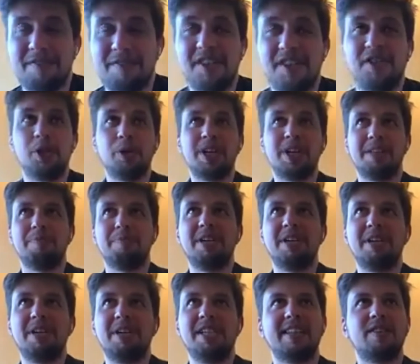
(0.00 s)
have this joke at
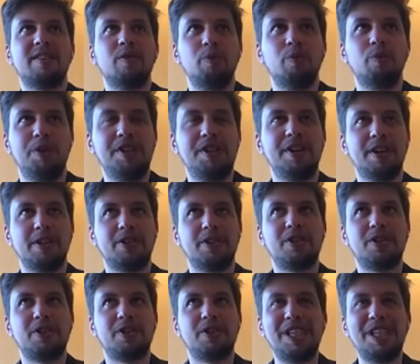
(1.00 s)
Maze that
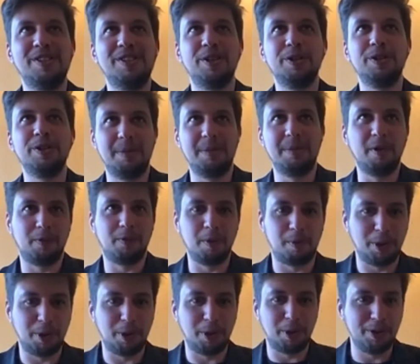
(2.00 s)
research is the gym of
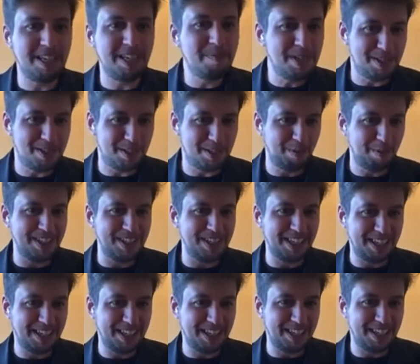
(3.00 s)
the product team. It's
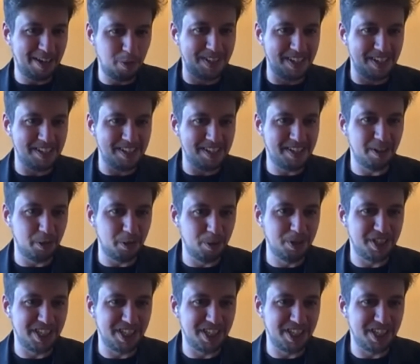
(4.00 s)
something that everyone says they'll
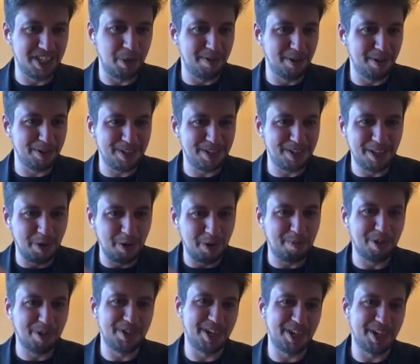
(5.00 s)
do on January 1st and
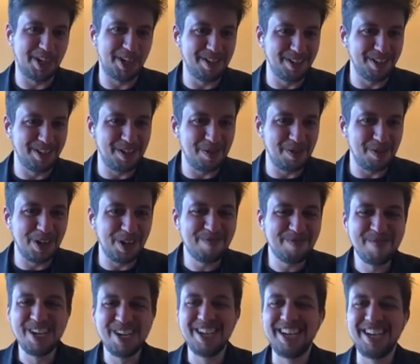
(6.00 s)
drop on January 31.
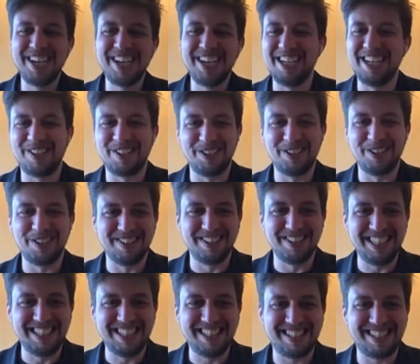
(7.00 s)
And
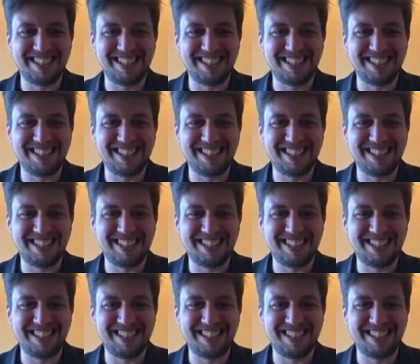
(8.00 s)
so